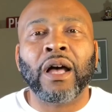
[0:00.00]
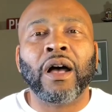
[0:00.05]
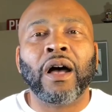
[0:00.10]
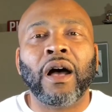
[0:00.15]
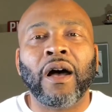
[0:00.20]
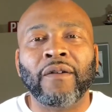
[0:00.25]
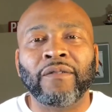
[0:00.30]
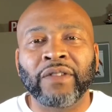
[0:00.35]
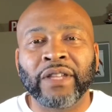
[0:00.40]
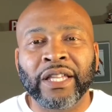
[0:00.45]

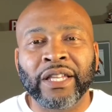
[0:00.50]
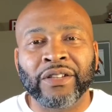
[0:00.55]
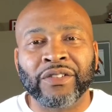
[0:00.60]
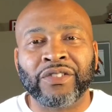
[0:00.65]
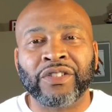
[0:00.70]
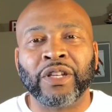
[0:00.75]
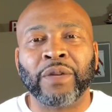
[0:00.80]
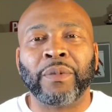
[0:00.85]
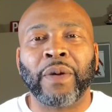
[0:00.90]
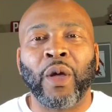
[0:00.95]
of
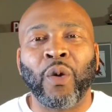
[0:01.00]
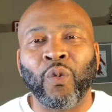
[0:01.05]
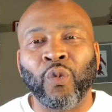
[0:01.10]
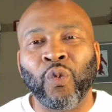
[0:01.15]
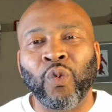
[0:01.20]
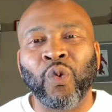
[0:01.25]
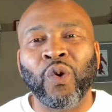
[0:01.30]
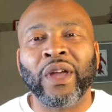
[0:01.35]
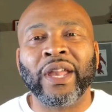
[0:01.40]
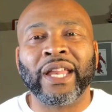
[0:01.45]
leadership and
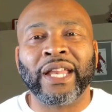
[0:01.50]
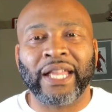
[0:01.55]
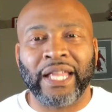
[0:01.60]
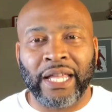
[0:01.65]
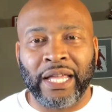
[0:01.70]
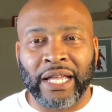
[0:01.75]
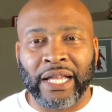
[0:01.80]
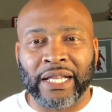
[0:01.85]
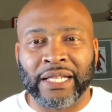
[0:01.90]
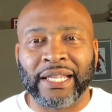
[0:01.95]
what it
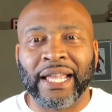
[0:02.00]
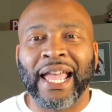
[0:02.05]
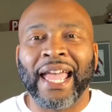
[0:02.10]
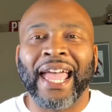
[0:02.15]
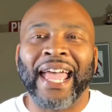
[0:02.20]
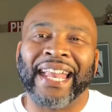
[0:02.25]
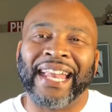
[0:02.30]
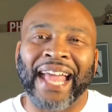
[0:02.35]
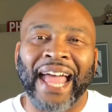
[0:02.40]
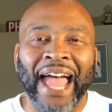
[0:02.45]
is
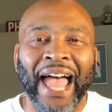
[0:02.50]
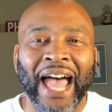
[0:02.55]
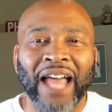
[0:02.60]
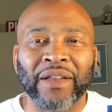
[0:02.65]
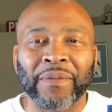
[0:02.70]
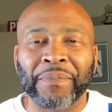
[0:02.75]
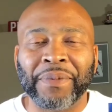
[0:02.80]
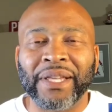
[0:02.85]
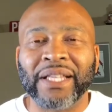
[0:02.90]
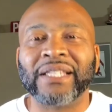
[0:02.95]
and how to
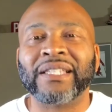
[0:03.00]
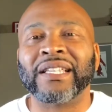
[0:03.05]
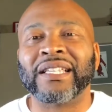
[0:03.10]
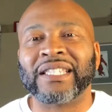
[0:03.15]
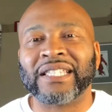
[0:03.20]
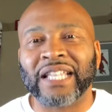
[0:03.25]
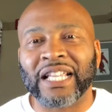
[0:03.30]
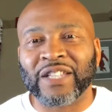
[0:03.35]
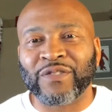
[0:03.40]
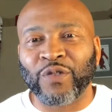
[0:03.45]
be
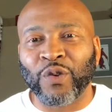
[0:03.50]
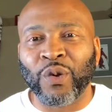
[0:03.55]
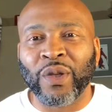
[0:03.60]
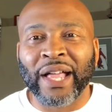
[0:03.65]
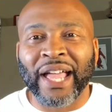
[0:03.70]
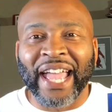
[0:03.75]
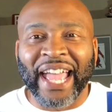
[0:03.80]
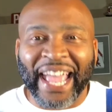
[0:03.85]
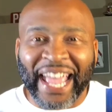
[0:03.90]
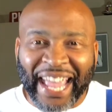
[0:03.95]
successful
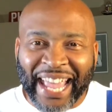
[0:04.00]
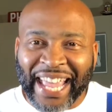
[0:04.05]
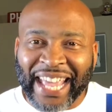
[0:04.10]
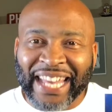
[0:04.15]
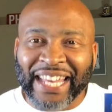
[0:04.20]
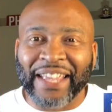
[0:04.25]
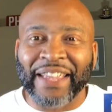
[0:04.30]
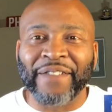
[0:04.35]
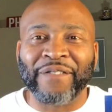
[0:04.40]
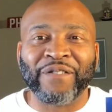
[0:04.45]
and
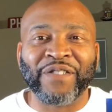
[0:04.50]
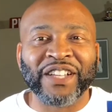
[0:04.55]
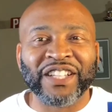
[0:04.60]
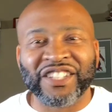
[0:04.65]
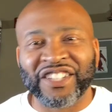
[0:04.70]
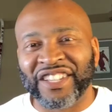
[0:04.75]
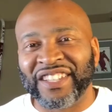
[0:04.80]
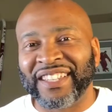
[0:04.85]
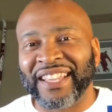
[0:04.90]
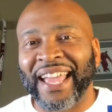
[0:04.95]

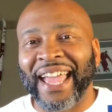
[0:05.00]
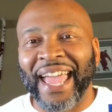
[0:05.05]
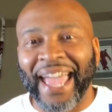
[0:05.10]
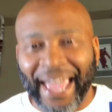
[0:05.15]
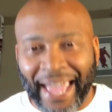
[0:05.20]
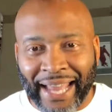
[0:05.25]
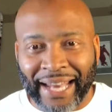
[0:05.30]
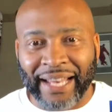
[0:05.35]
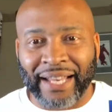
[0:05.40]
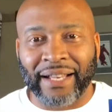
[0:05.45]
efficient
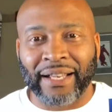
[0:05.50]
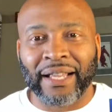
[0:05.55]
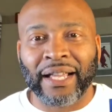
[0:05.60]
at it.